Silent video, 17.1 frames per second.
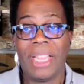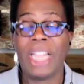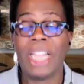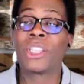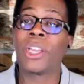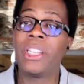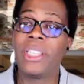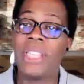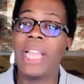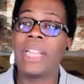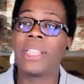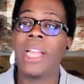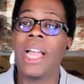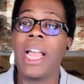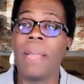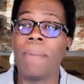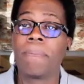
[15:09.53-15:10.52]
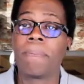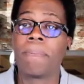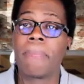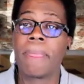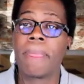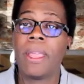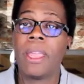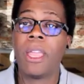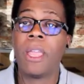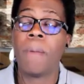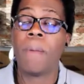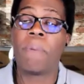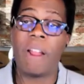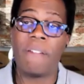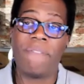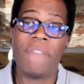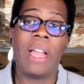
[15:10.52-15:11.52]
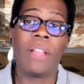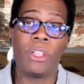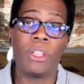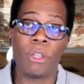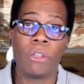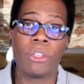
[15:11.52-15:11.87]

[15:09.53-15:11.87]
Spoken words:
It's going to take time. But I found that